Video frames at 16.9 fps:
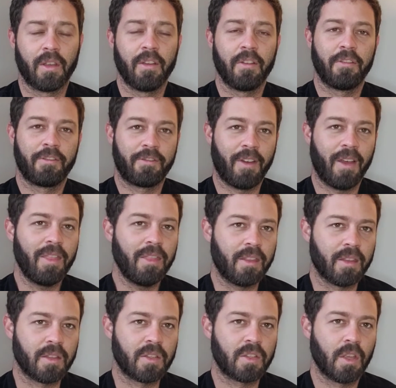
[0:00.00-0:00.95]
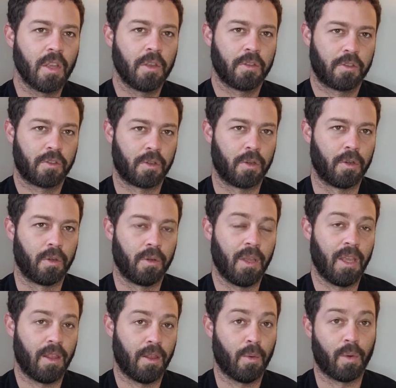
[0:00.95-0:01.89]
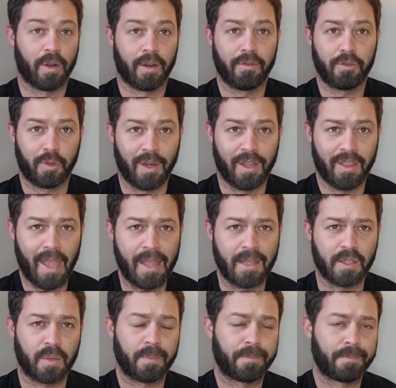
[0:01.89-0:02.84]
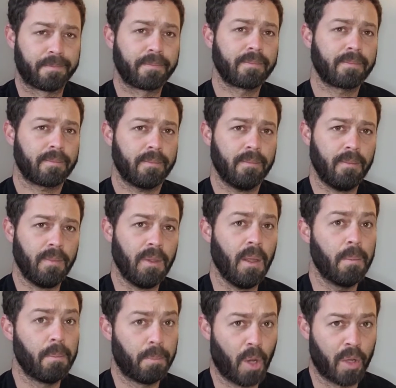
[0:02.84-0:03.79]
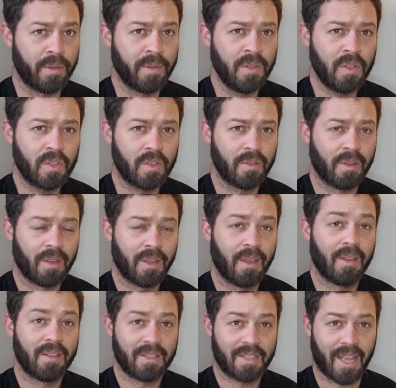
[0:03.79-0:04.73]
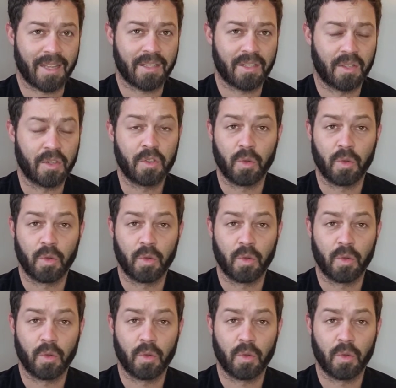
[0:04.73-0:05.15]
fund this through either one of three things: bonds, taxes,